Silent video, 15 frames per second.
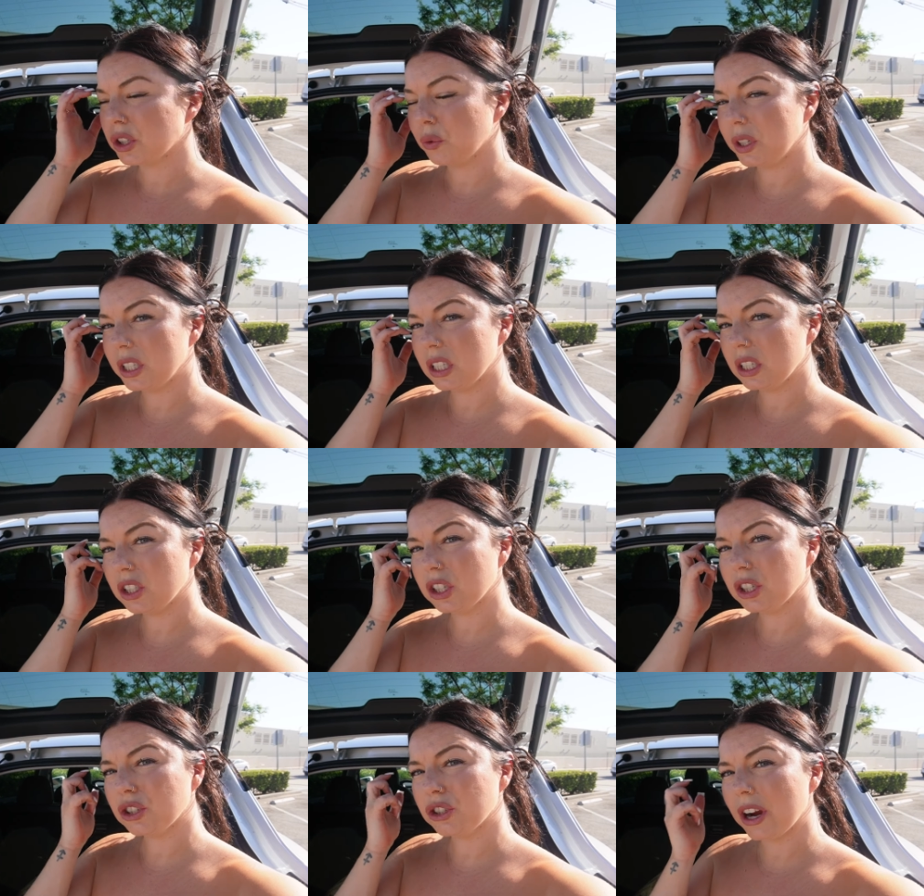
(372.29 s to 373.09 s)
So we did
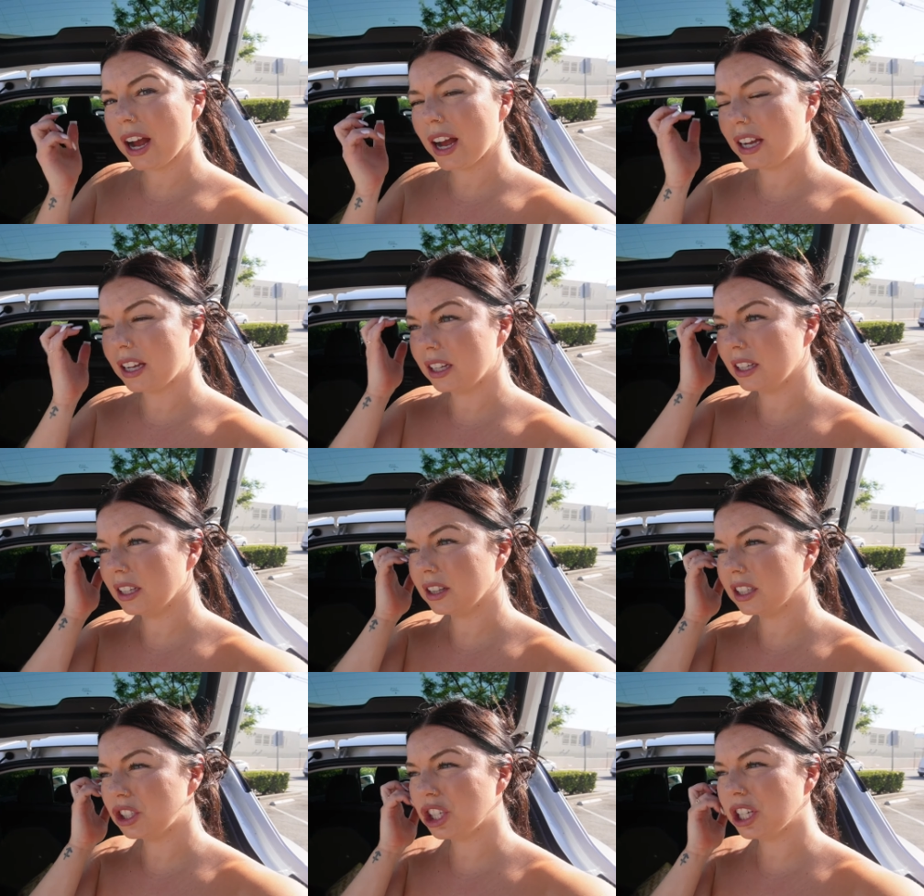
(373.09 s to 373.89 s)
just try
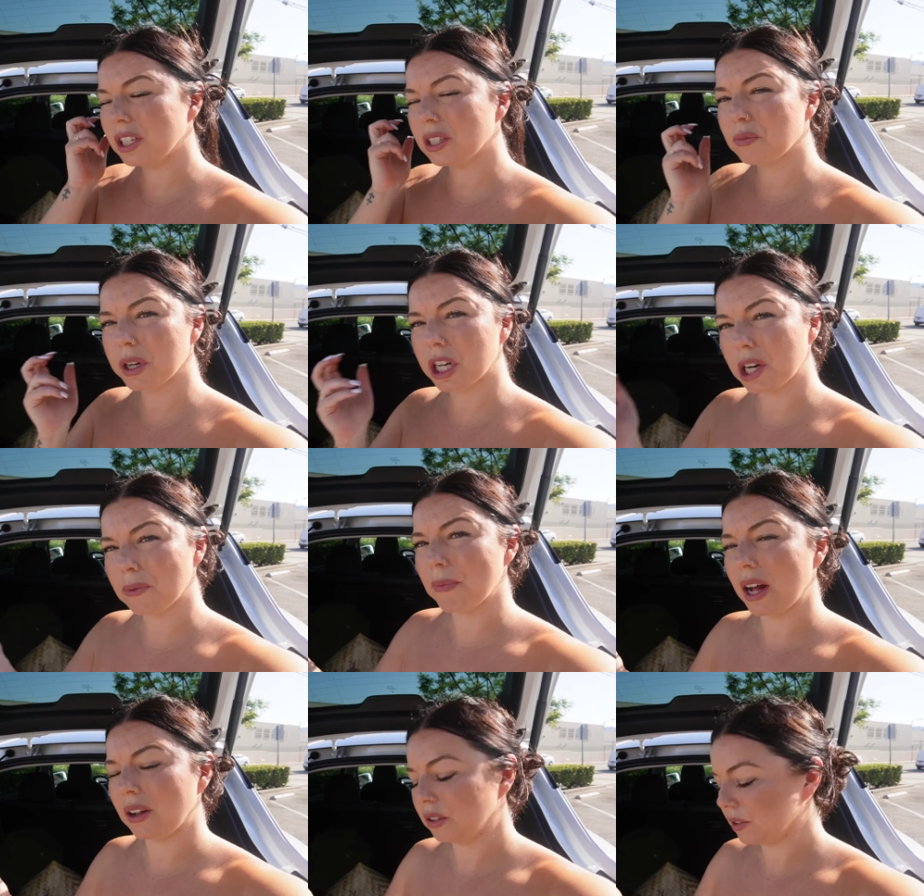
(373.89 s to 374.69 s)
the cheeseburger
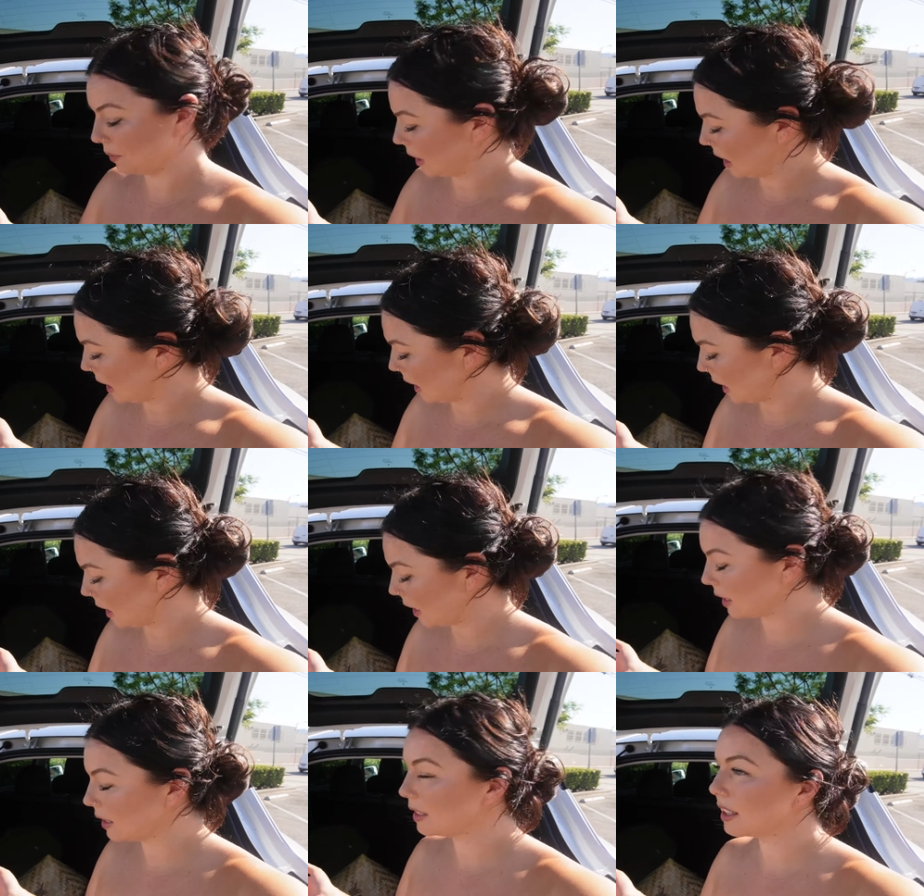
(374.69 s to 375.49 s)
melt
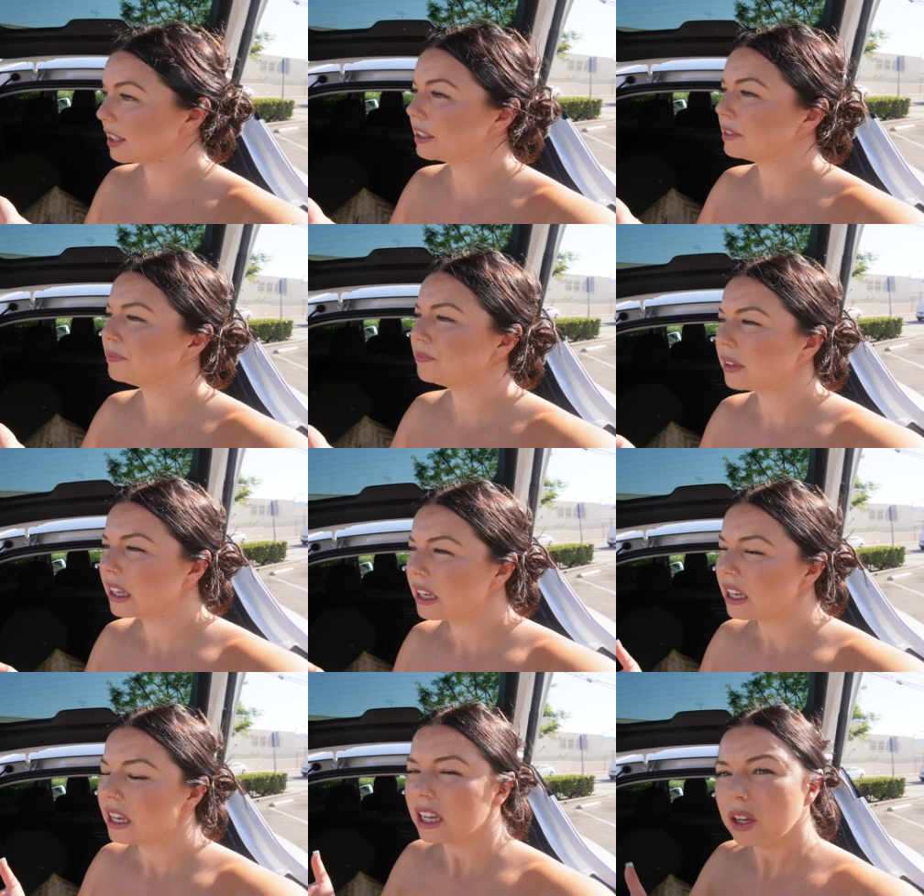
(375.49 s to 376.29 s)
and
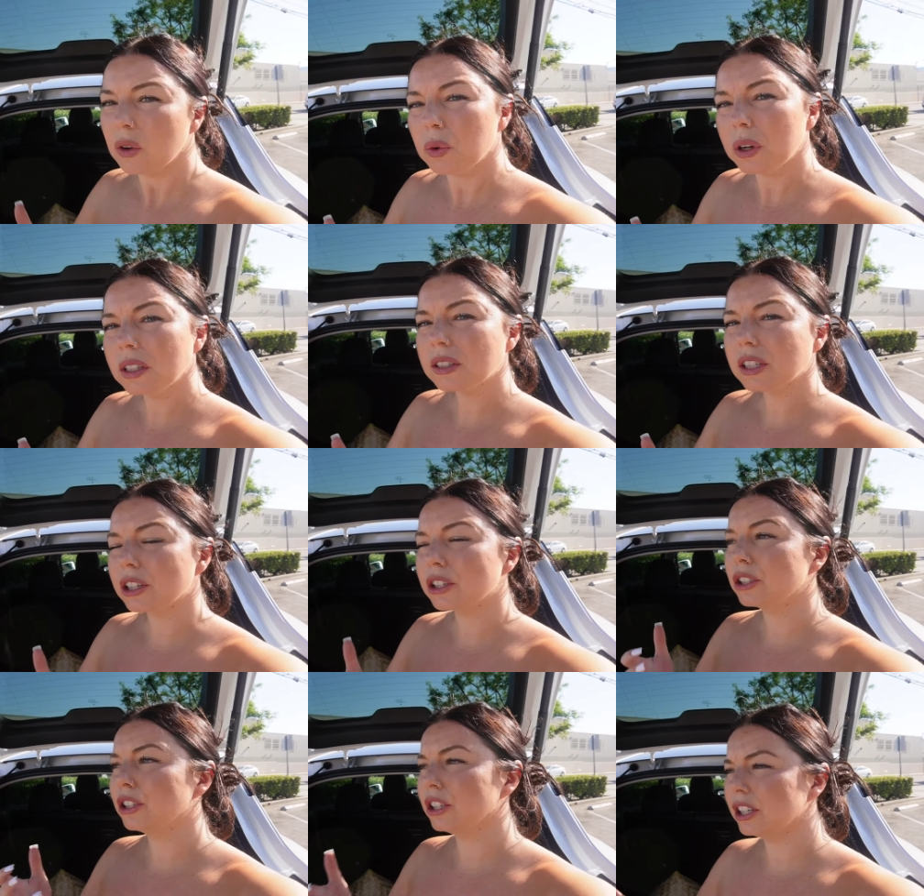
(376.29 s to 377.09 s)
it was
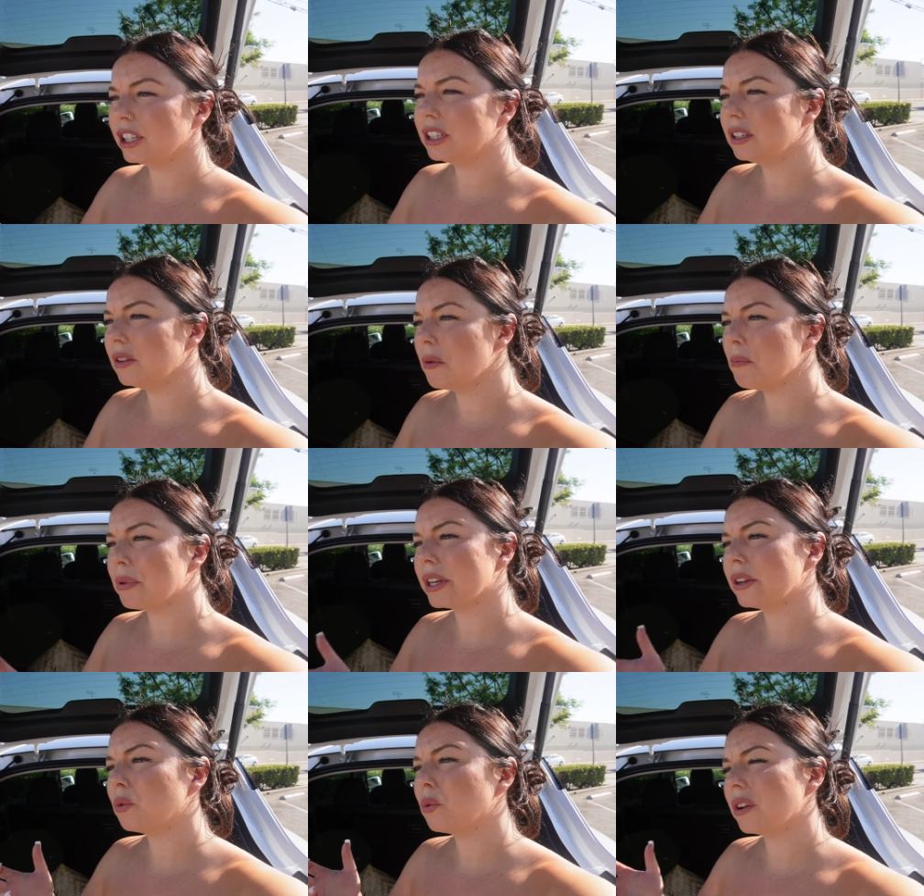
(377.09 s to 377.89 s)
good,
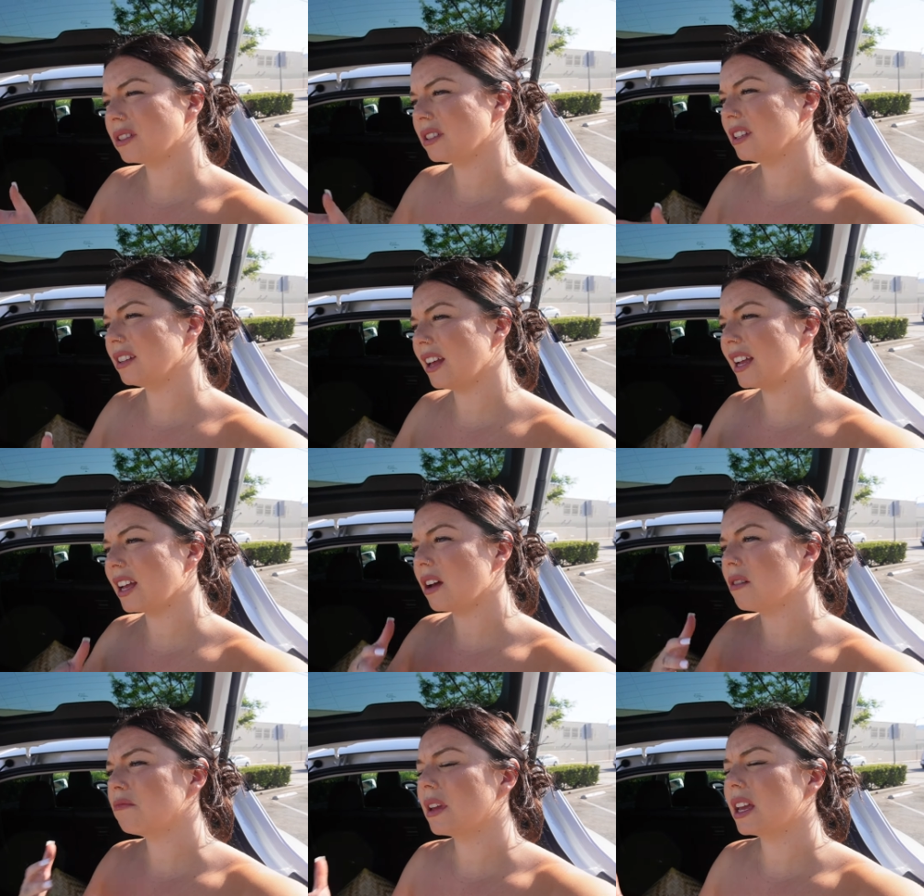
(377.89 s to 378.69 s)
but it wasn't like
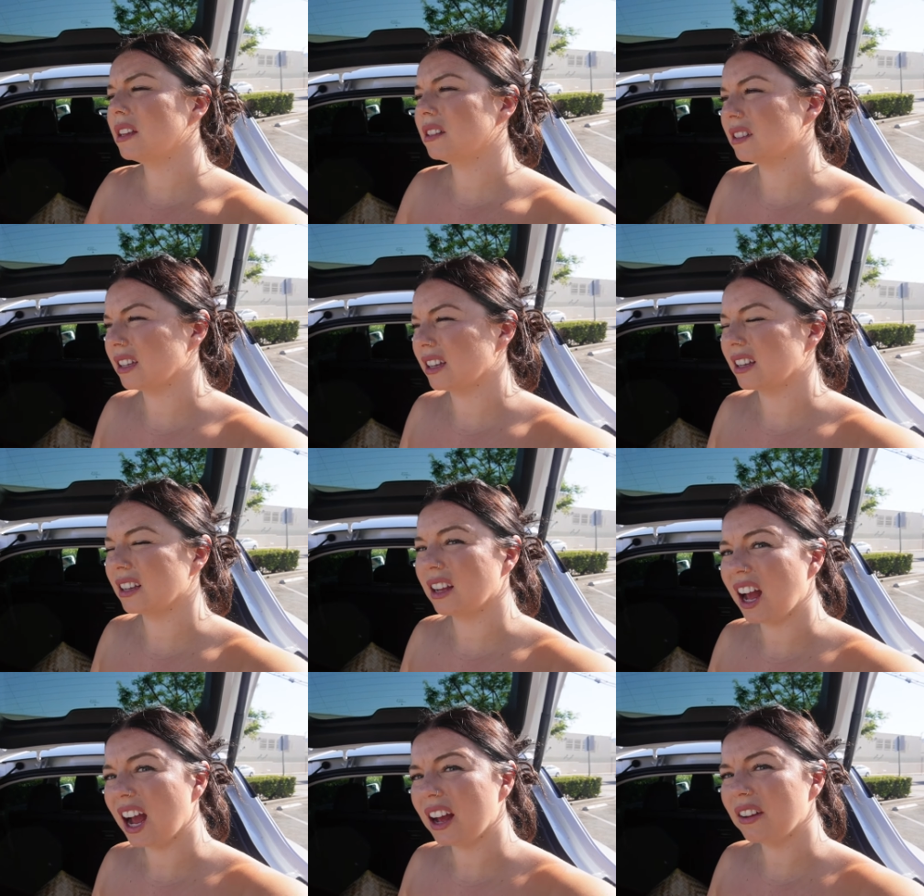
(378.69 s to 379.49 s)

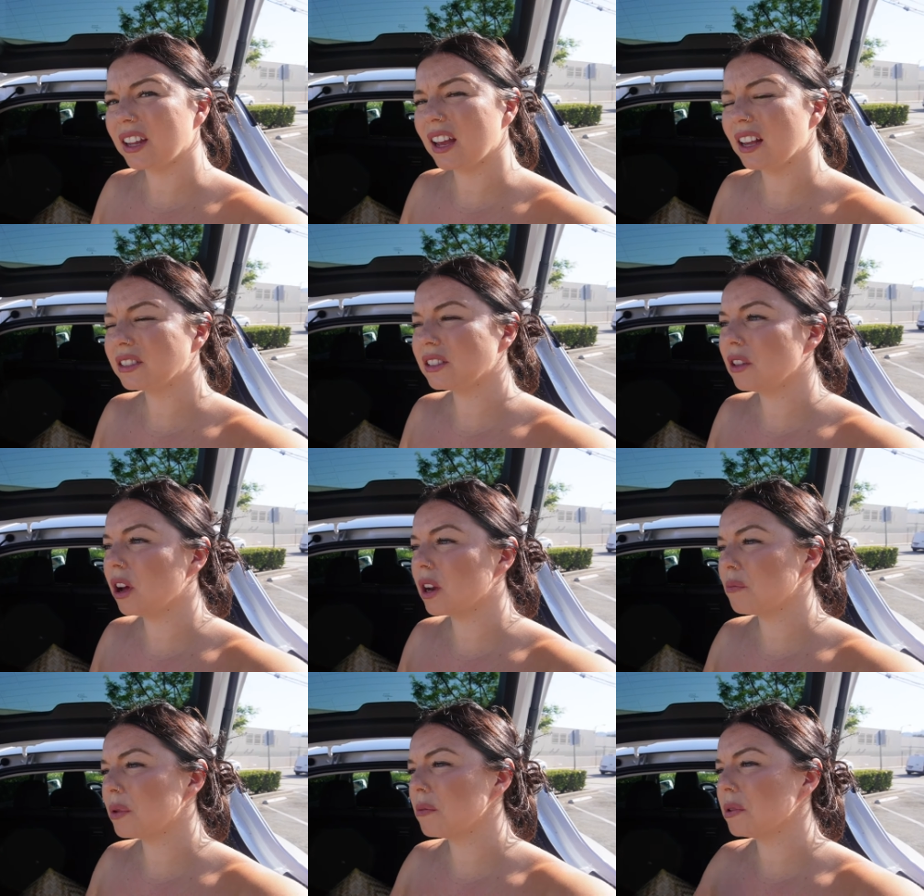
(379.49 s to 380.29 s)
amazing. I guess a
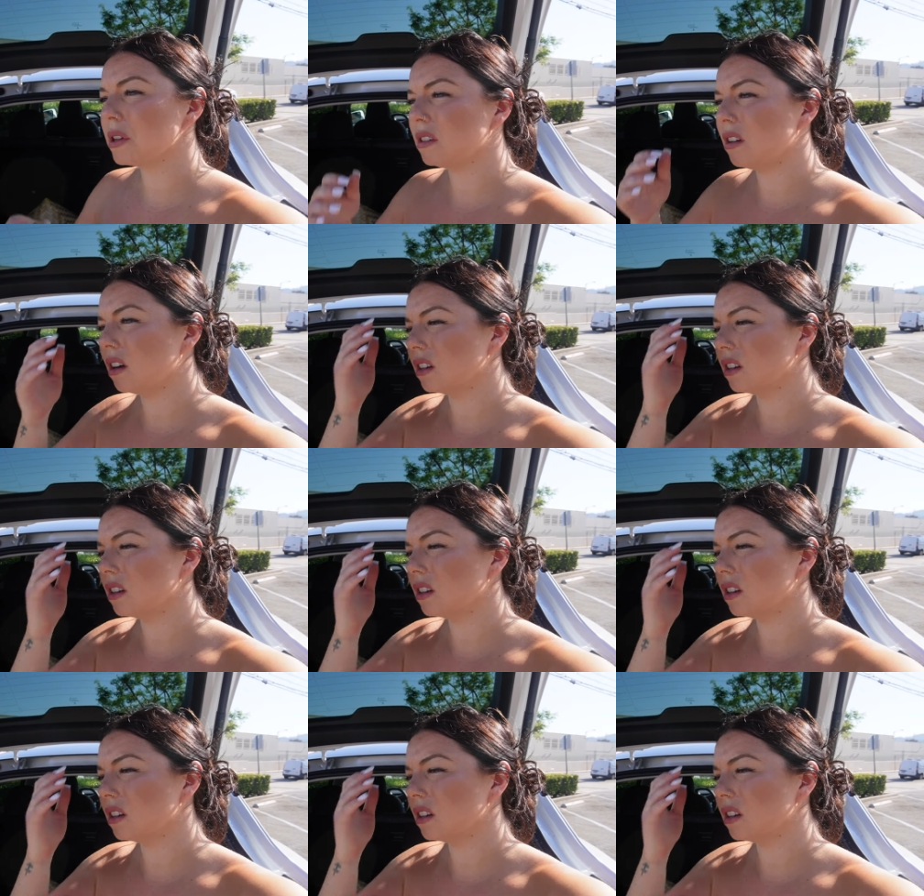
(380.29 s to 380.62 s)
lot of people